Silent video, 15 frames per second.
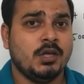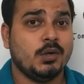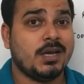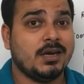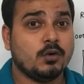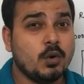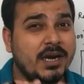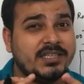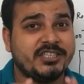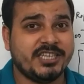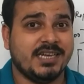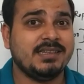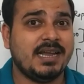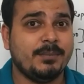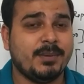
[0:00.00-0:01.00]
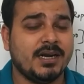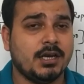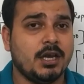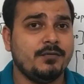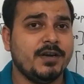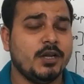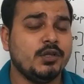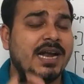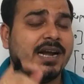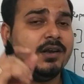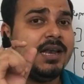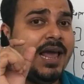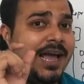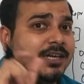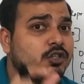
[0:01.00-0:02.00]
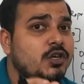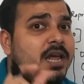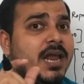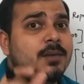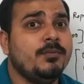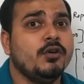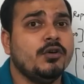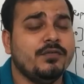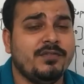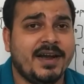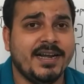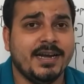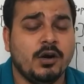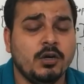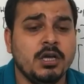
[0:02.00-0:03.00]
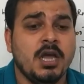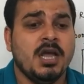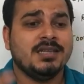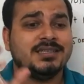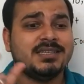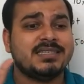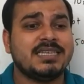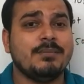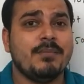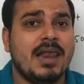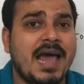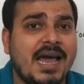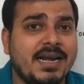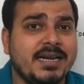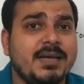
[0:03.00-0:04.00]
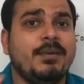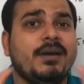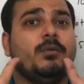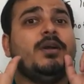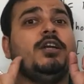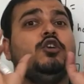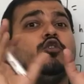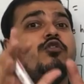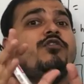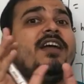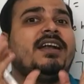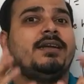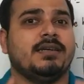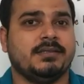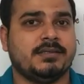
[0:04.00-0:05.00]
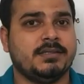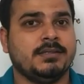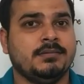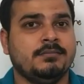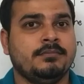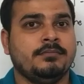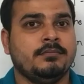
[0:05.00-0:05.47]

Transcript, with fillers: You can go and check that particular video. That will actually help you to find out the similarity between two vectors.